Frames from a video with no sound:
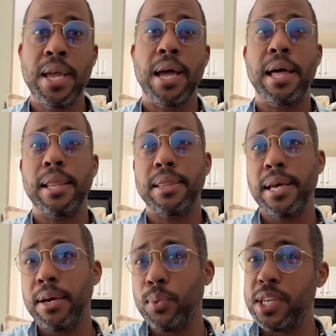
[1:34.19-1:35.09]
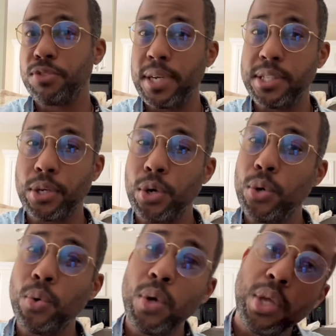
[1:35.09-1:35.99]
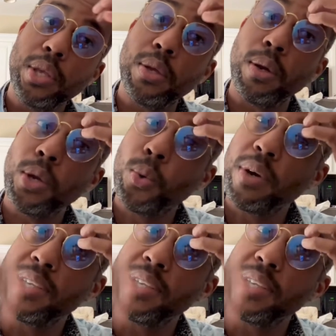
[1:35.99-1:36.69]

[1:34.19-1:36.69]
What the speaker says: And then when it's ready to go, you lower